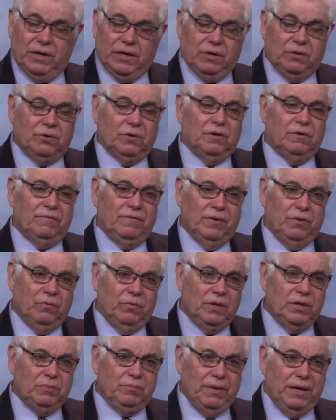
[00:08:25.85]
We don't know if it
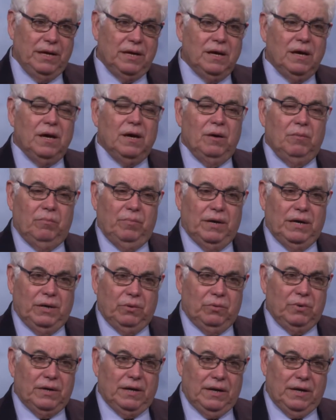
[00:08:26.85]
will be, but
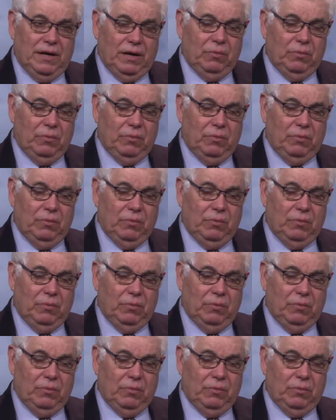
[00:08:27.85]
it would